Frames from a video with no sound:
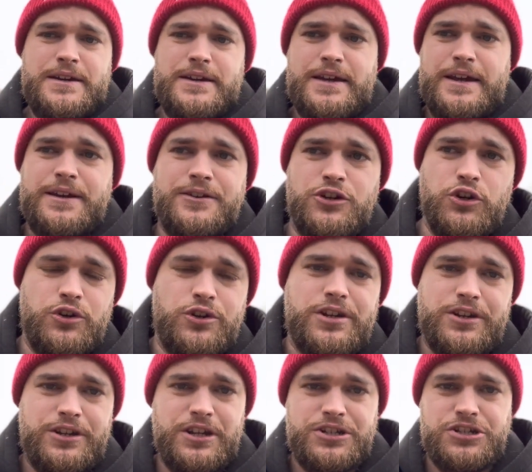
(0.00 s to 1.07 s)
in good
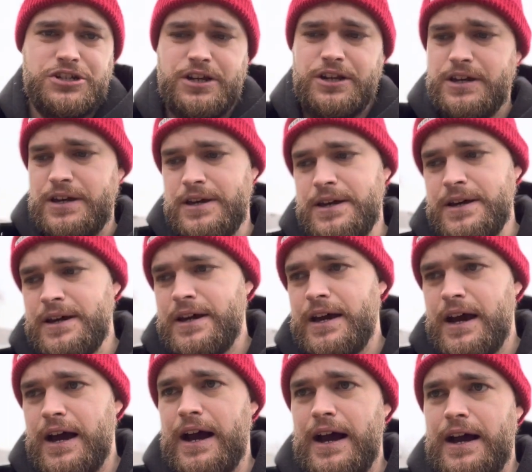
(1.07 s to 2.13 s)
condition.
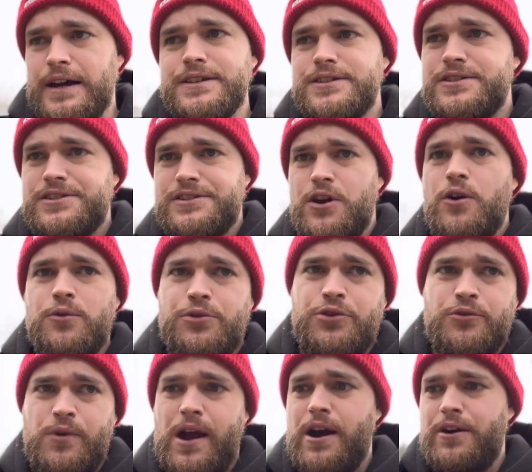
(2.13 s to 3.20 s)
So
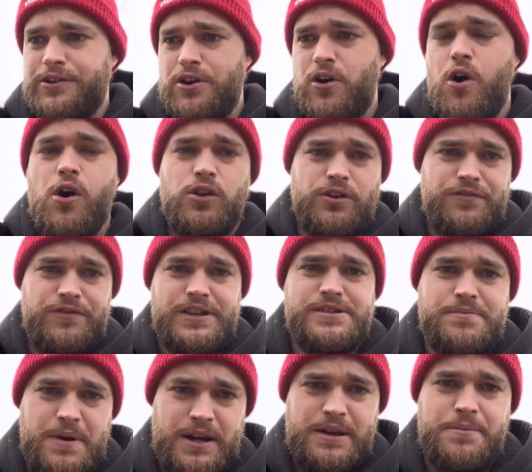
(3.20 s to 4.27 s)
throughout all of these
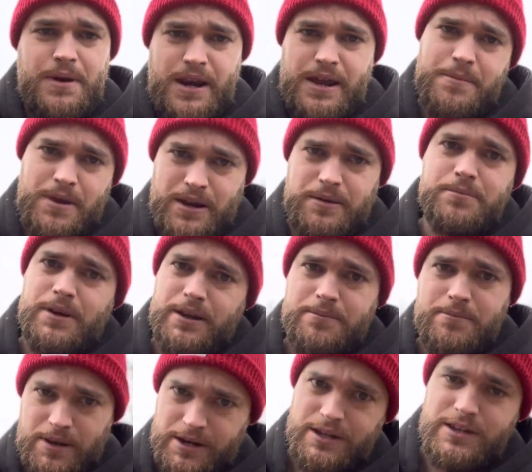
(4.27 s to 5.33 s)
many, many, many, many,
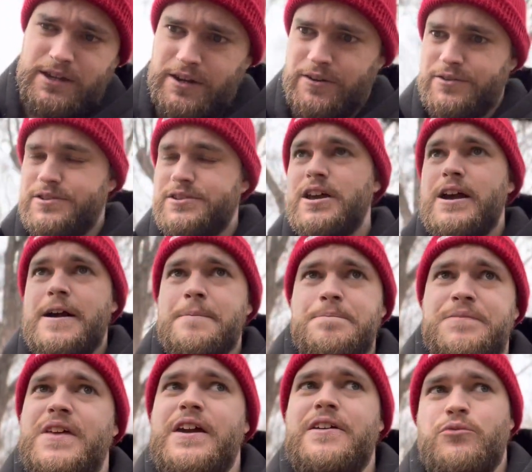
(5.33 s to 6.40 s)
many years,
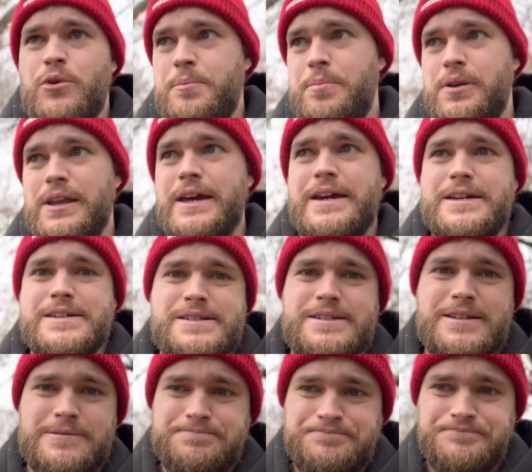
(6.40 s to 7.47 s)
they've
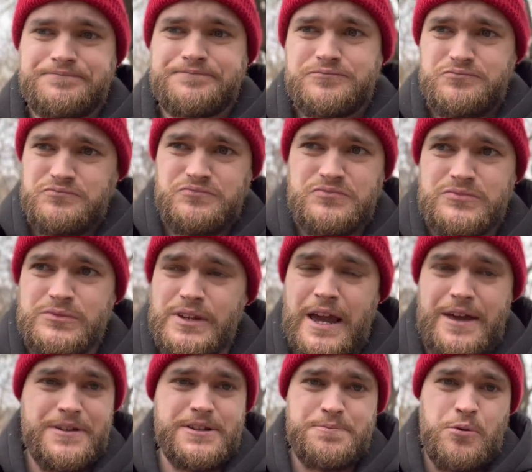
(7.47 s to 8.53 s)
replaced,
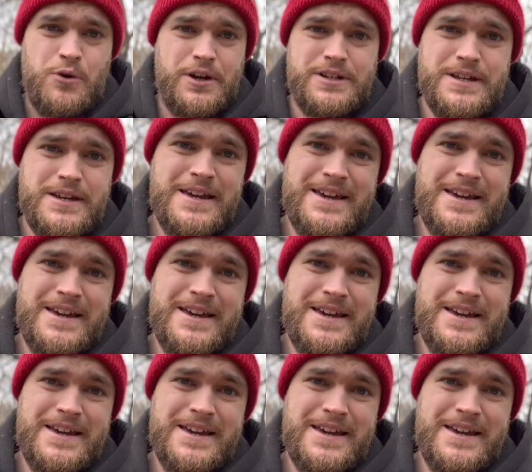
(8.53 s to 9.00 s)
at this point,